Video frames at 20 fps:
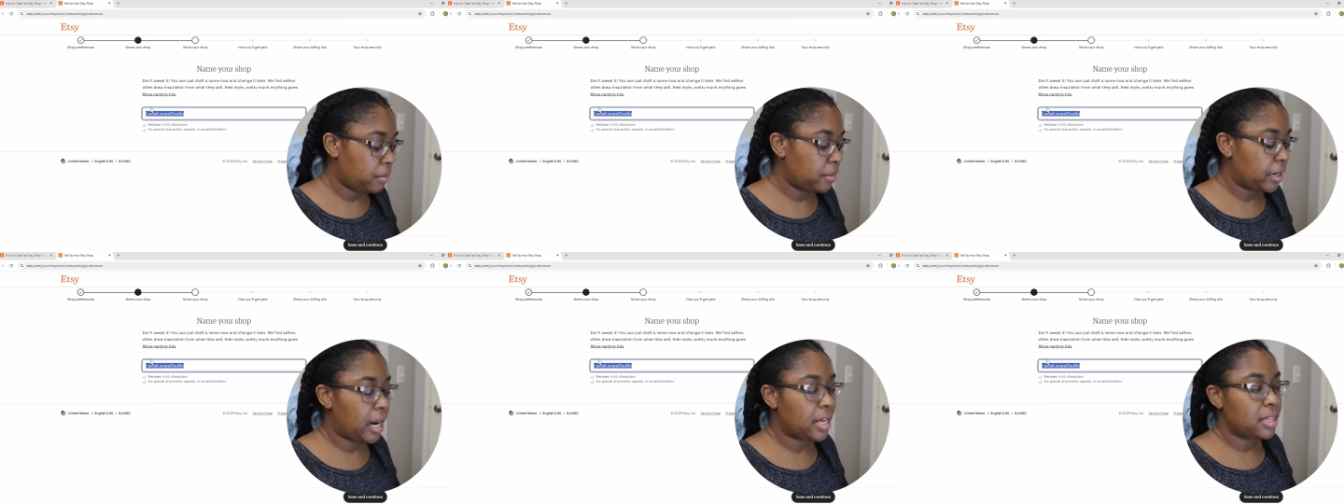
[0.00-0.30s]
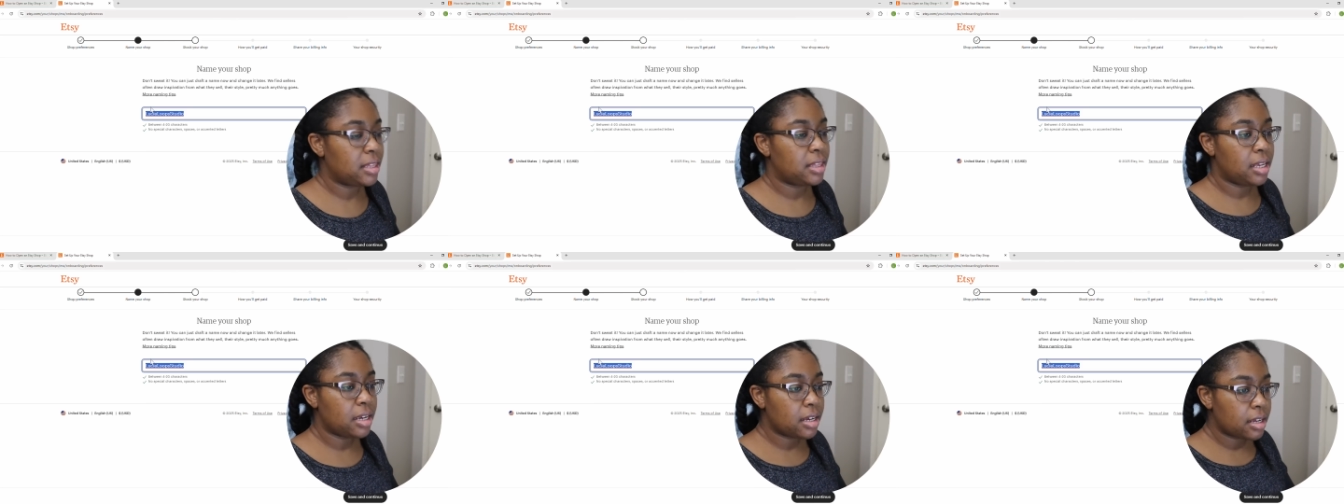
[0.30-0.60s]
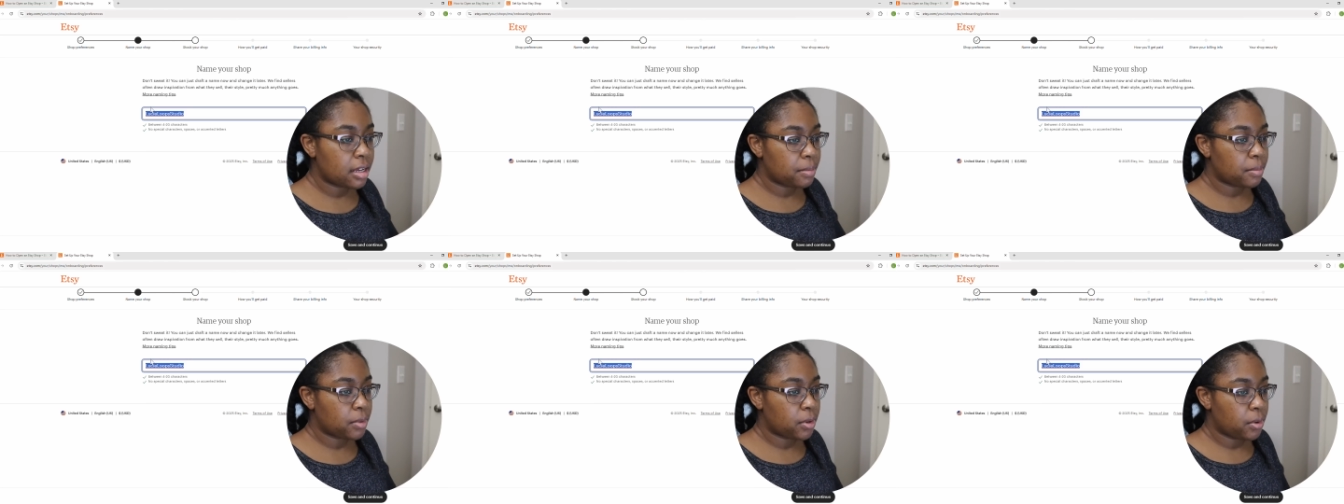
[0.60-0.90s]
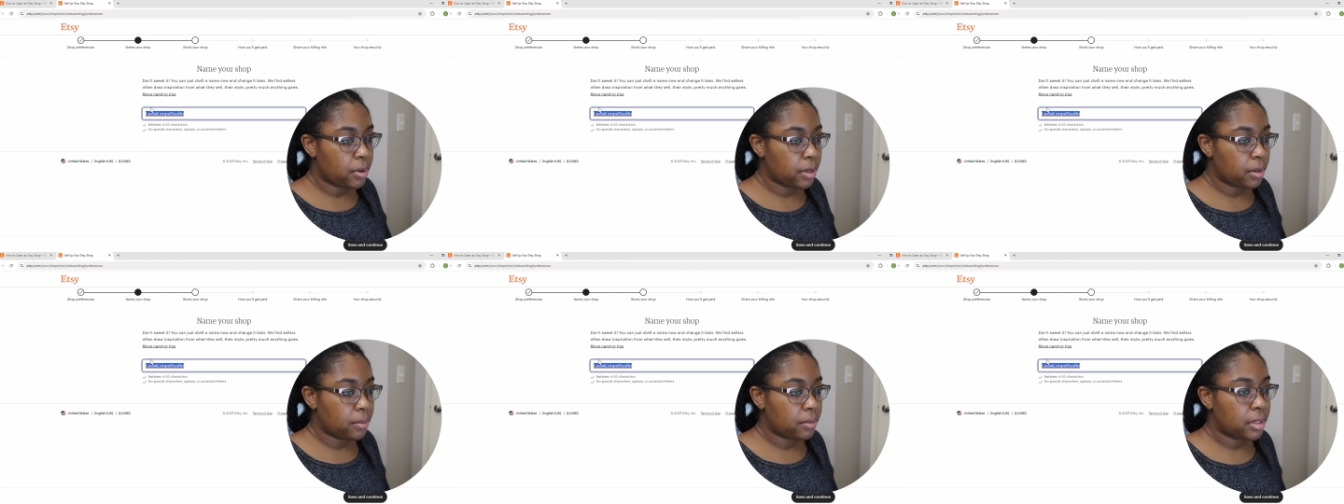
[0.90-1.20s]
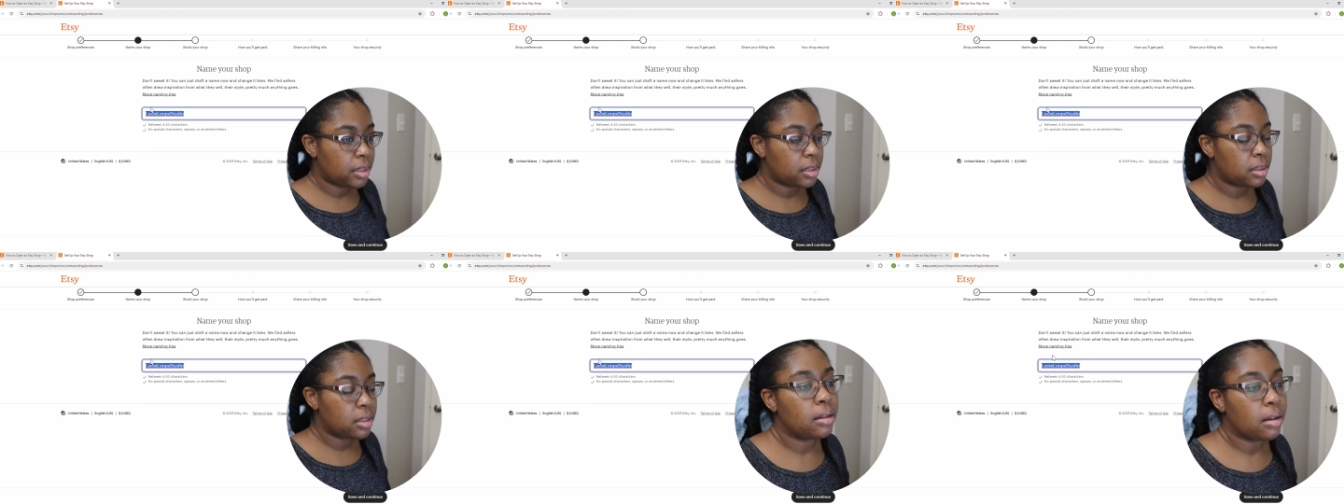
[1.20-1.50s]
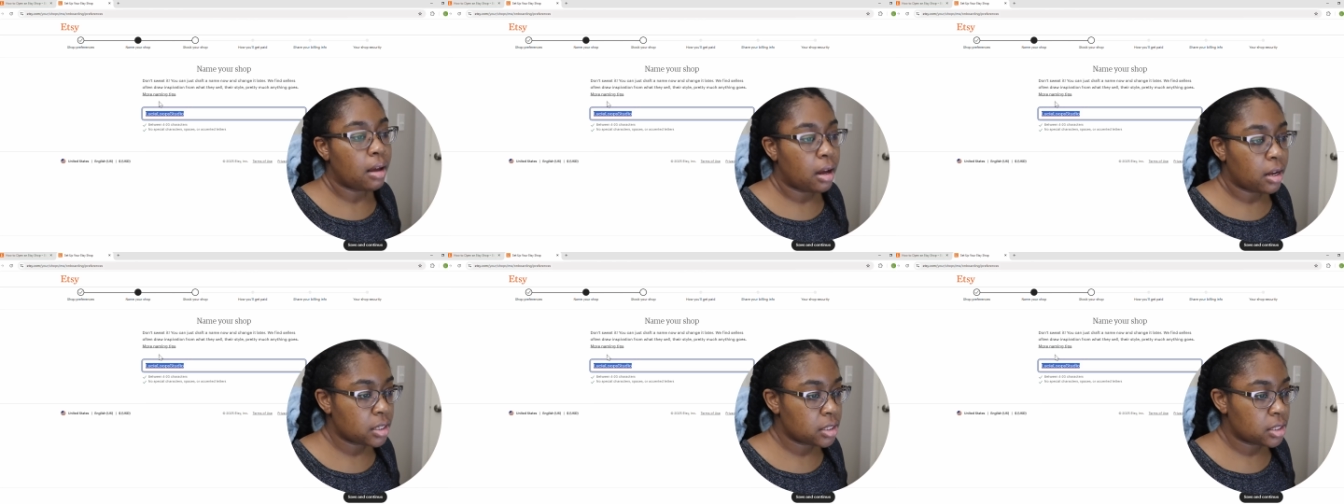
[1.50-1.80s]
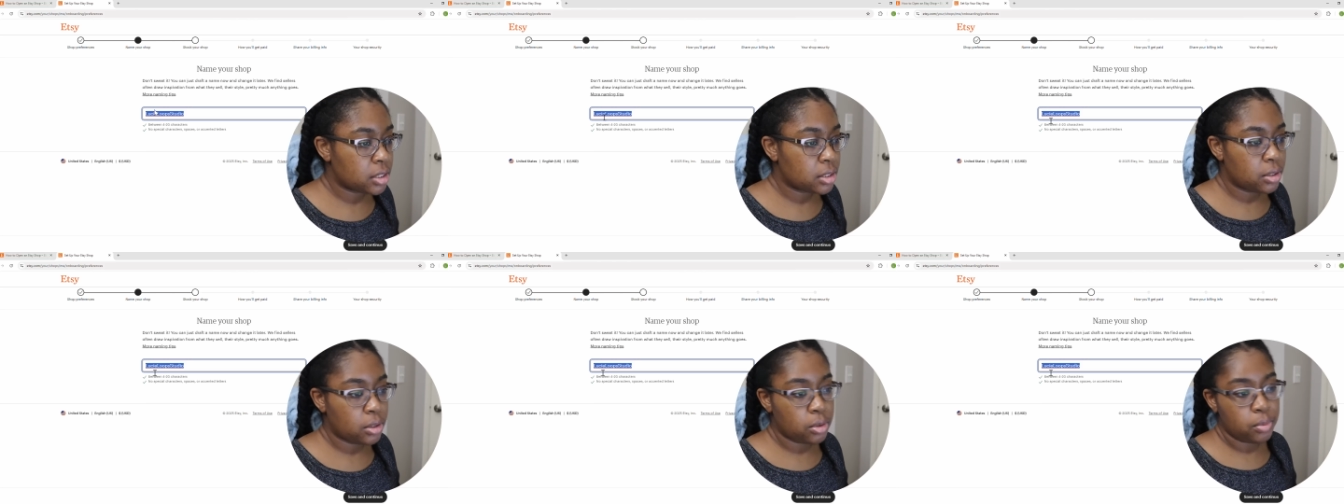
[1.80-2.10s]
but I think I'm going with
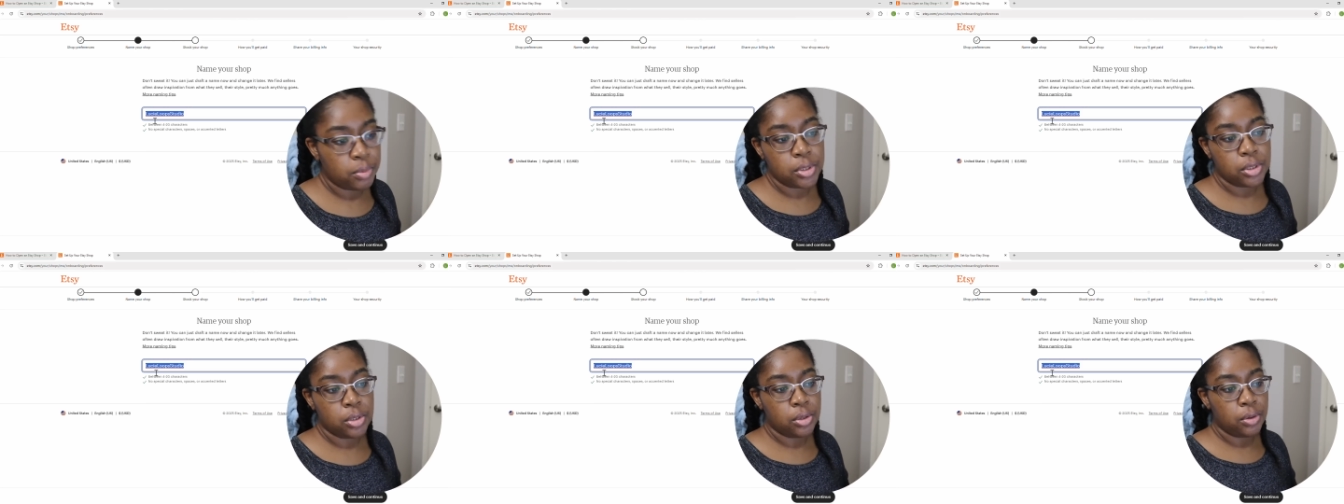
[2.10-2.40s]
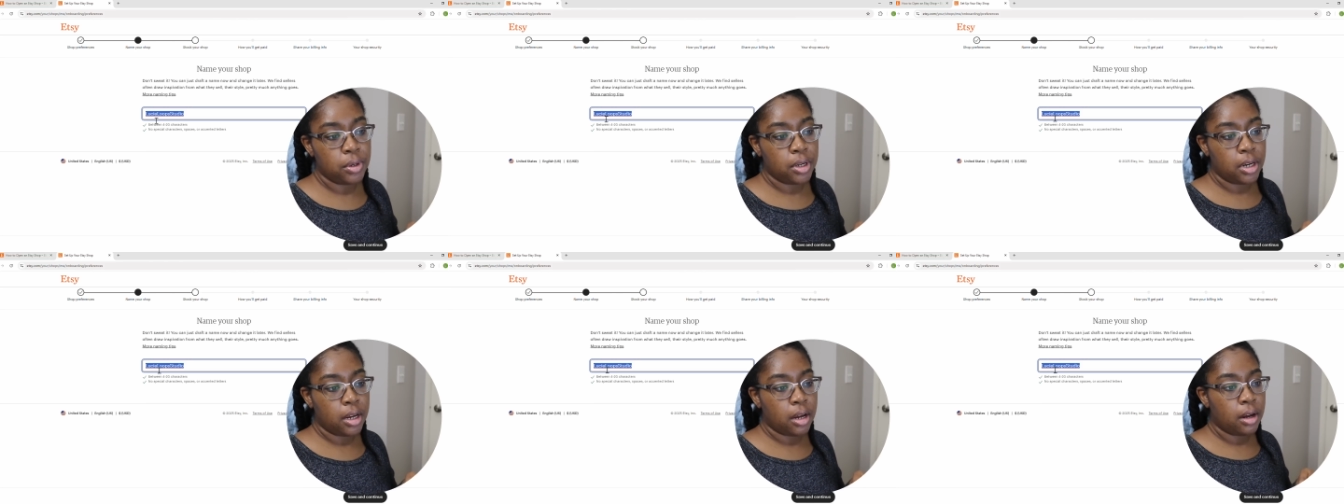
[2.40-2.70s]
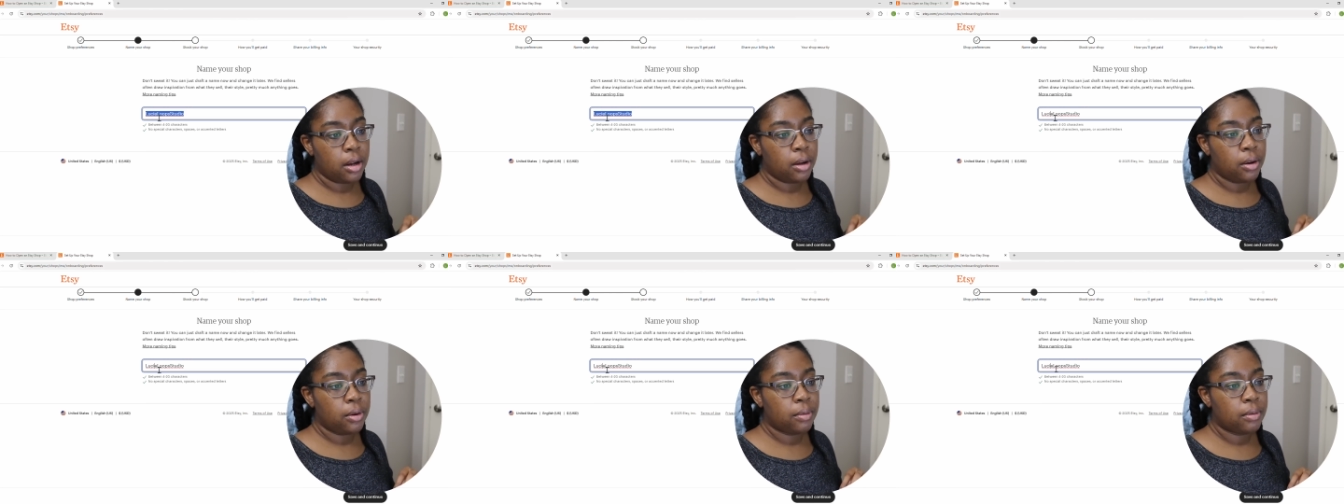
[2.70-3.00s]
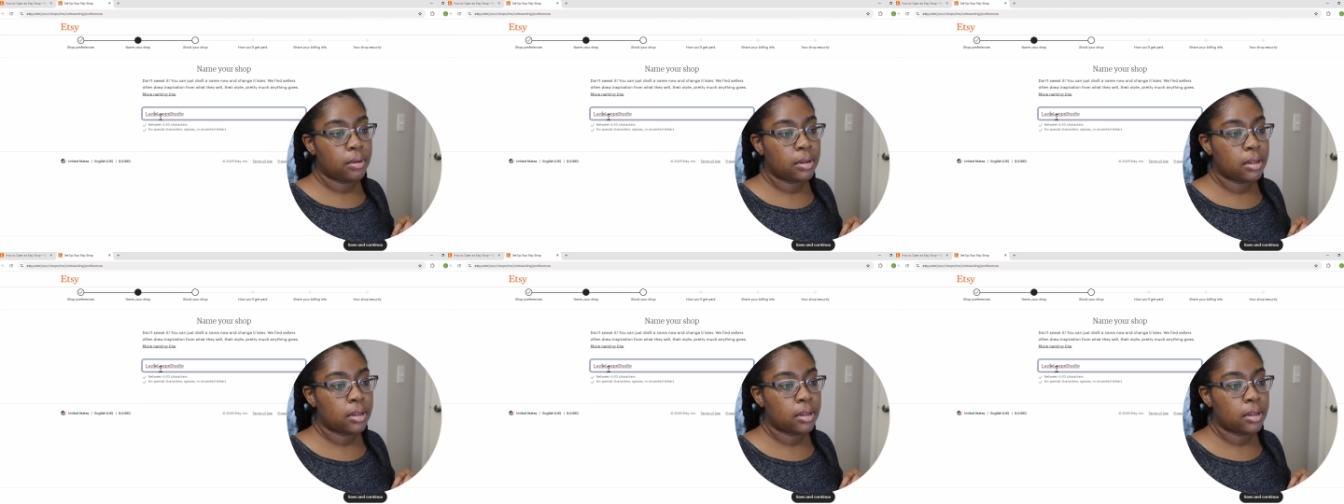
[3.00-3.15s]
Lux Loop Studio.